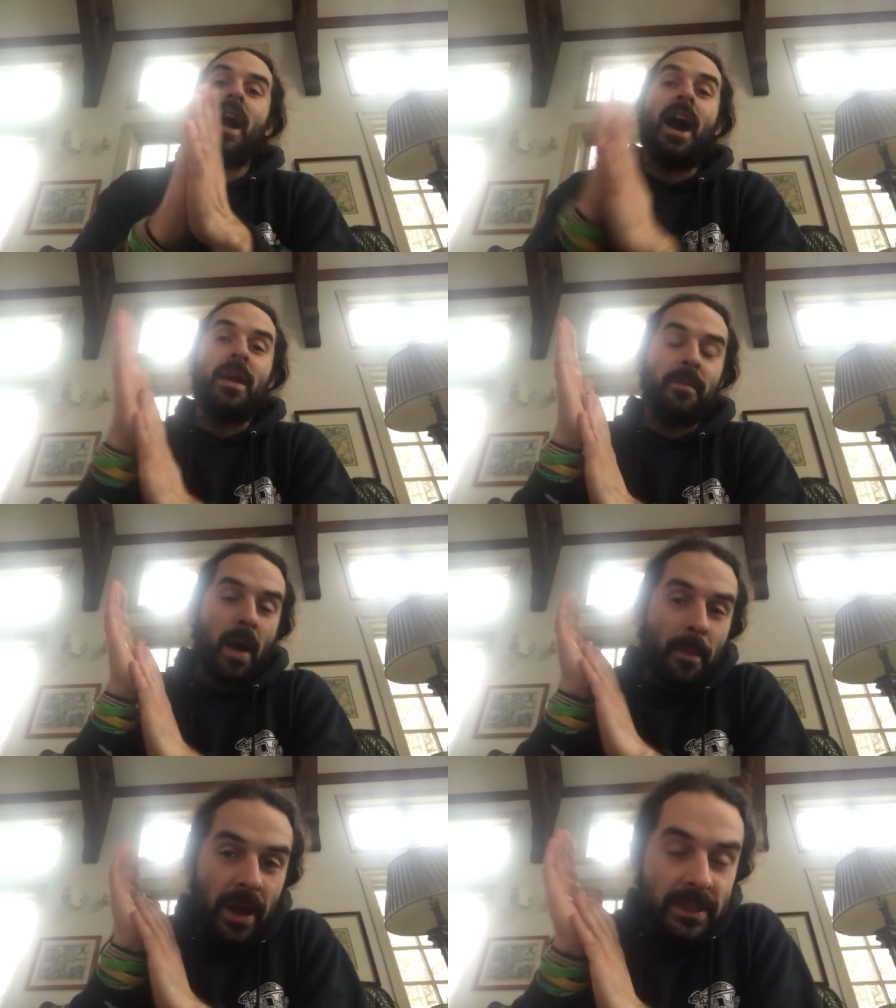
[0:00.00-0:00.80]
I'm
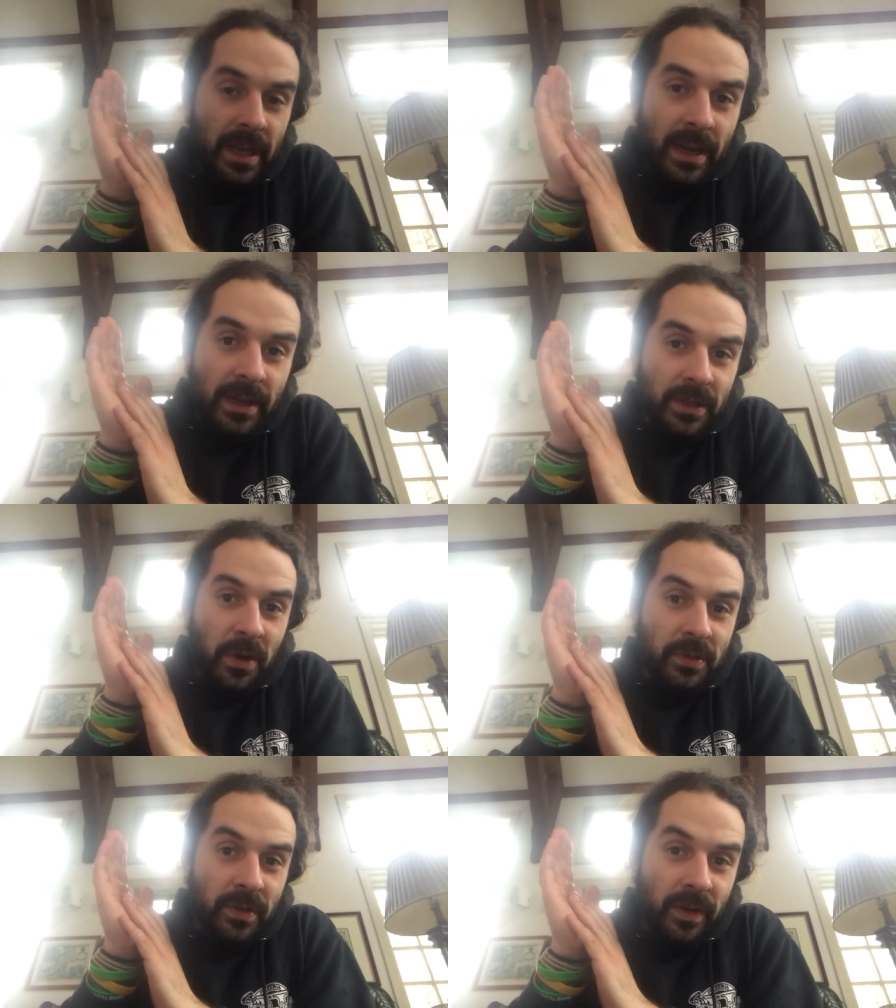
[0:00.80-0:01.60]
about to head out to
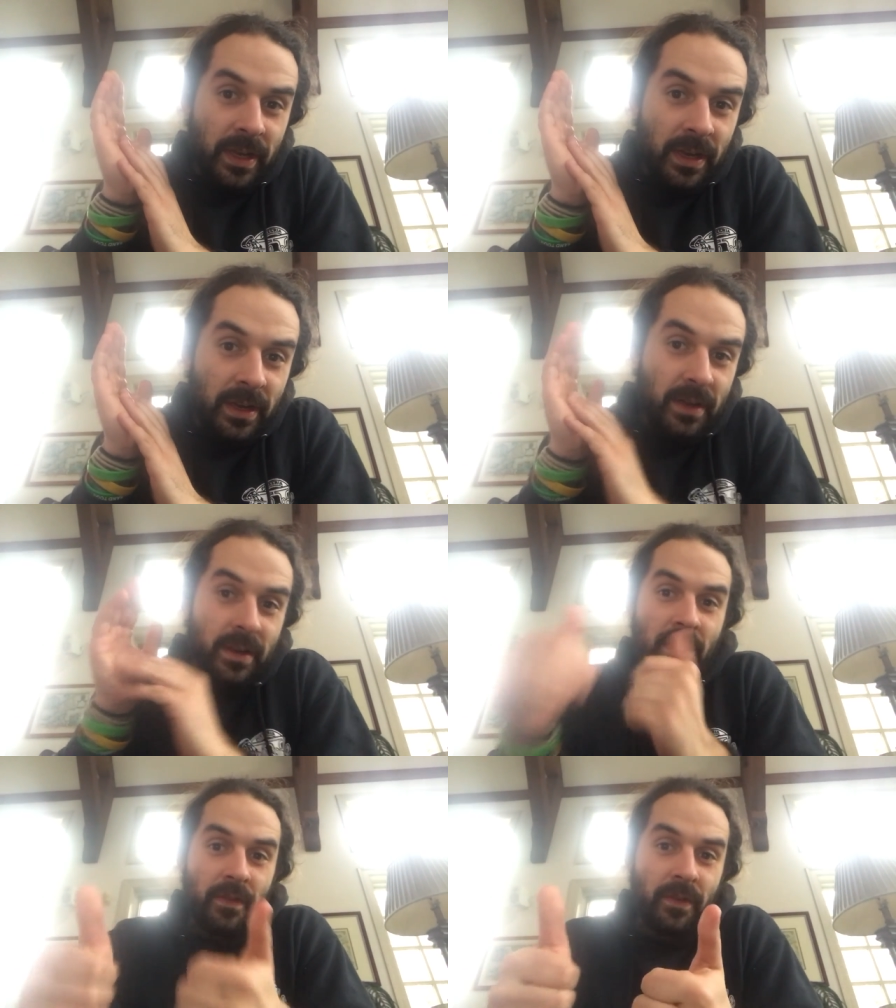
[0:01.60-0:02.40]
Costa Rica
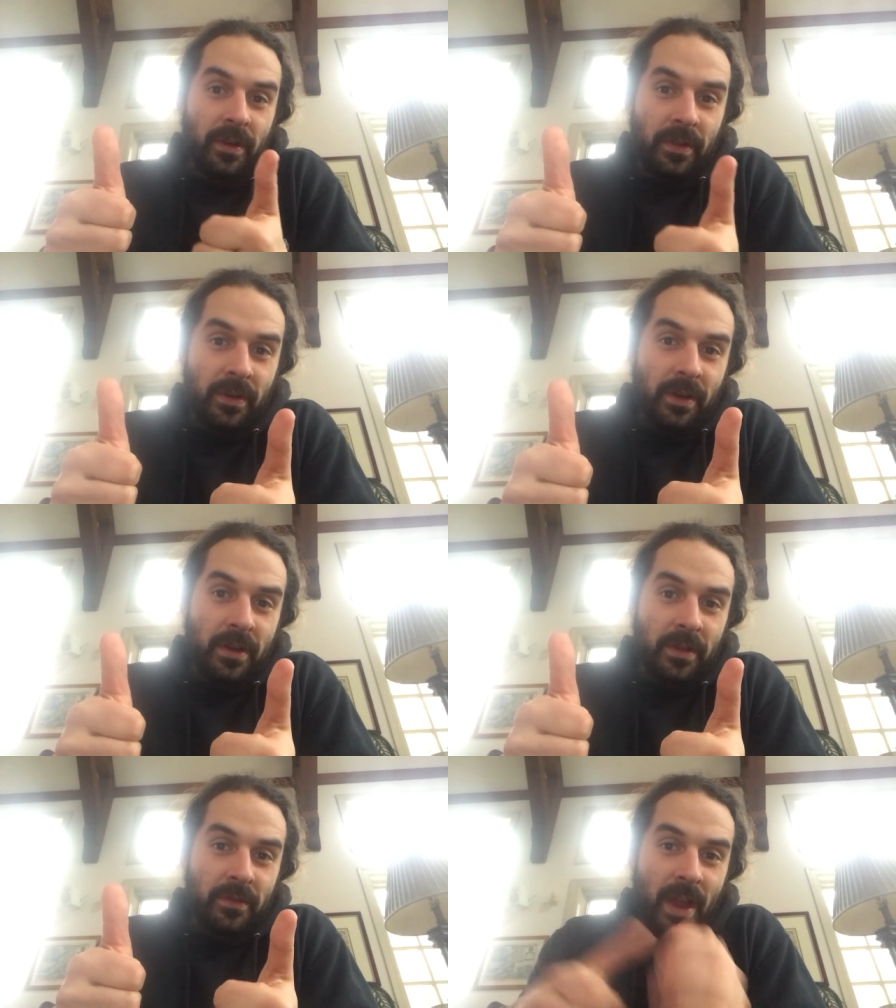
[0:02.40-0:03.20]
for another
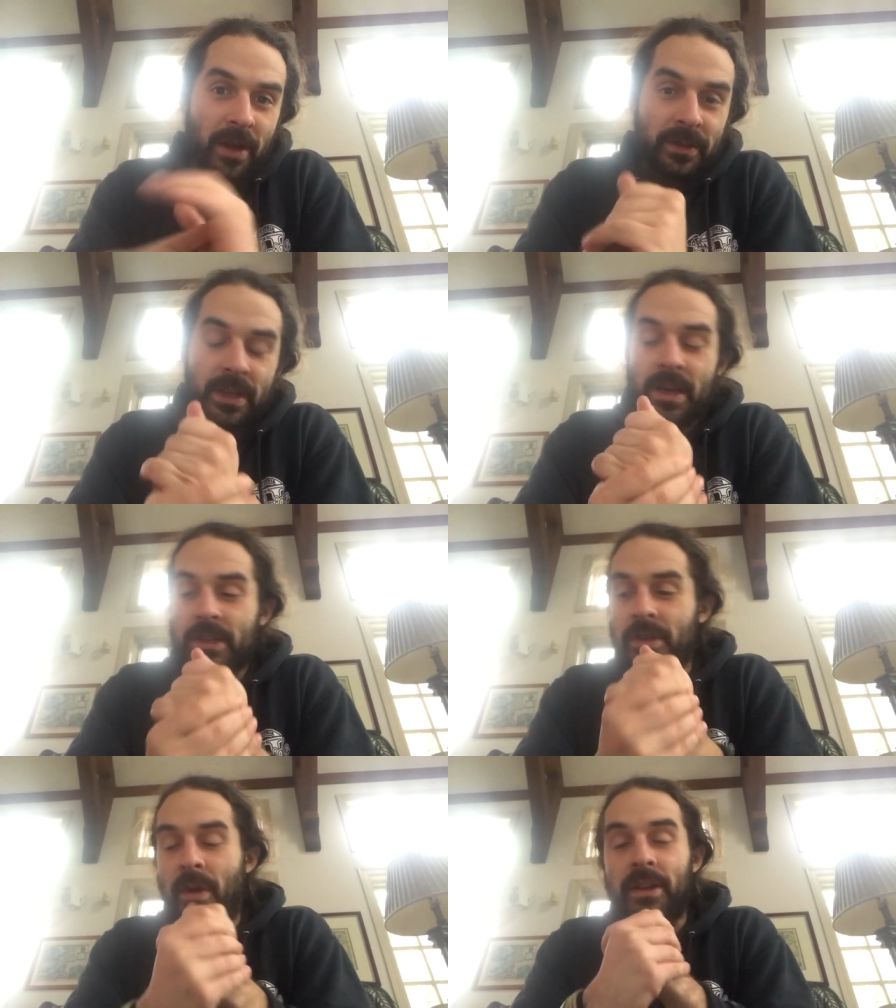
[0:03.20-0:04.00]
another round.
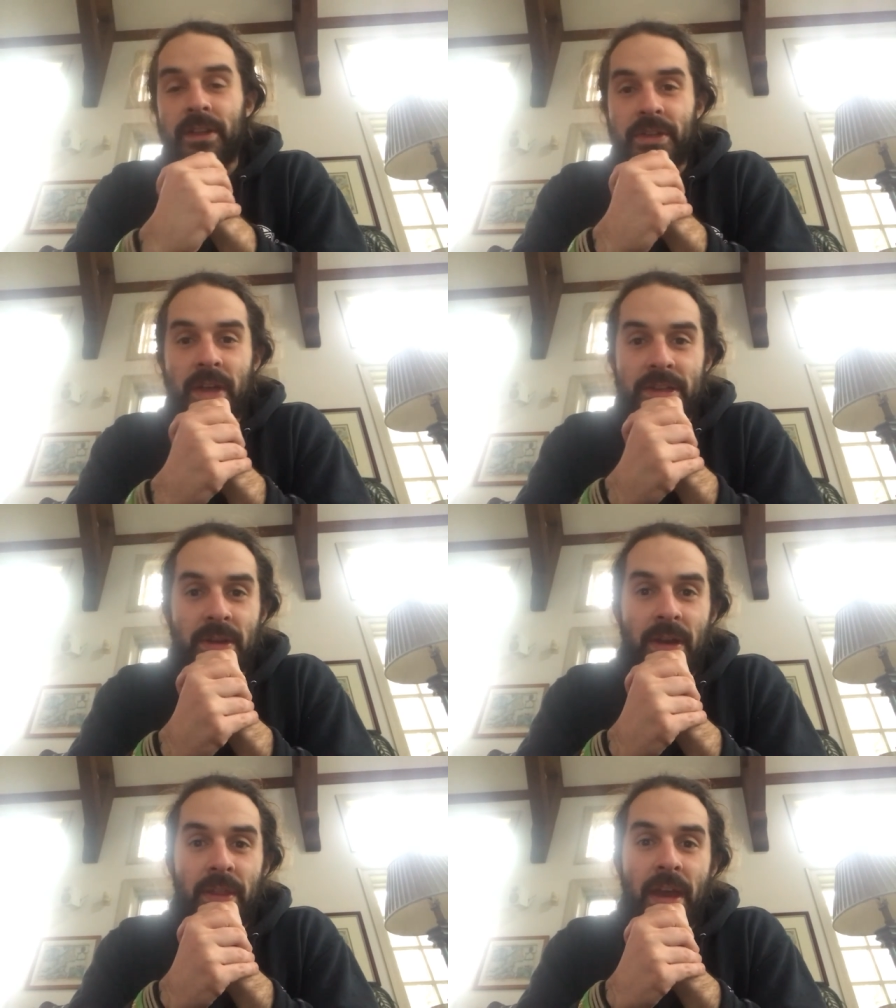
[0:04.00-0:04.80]
So I'll let you guys
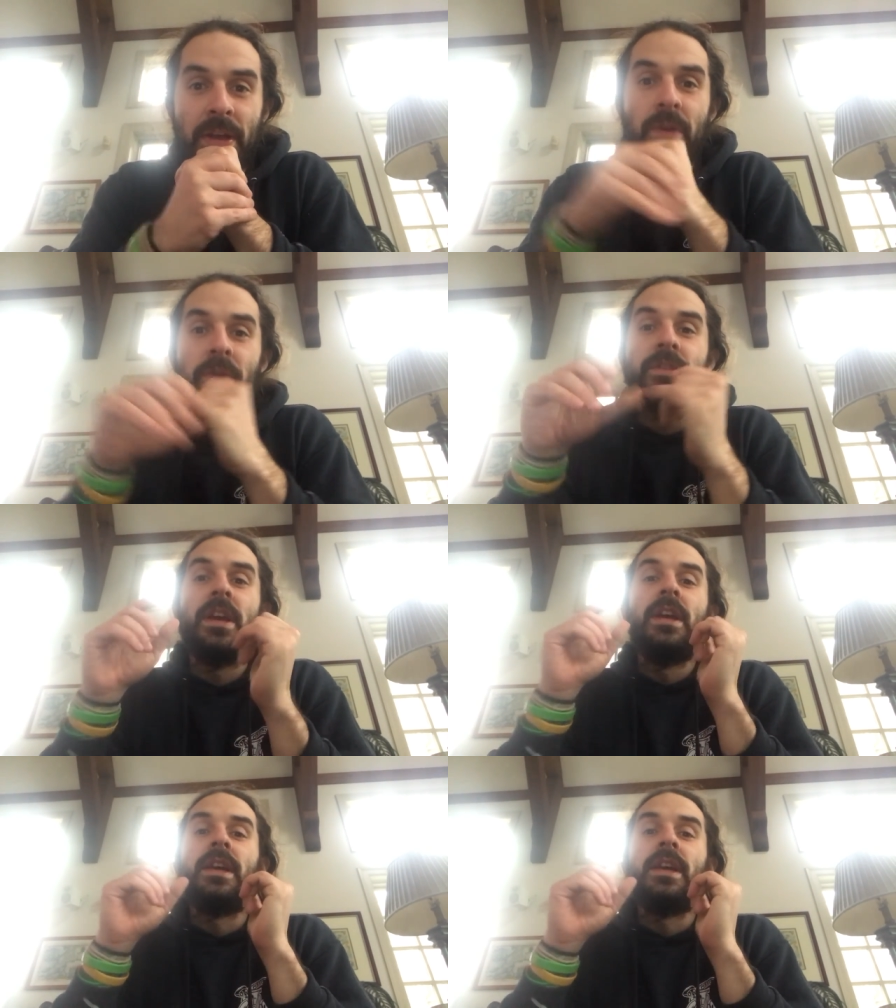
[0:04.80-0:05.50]
know how that goes.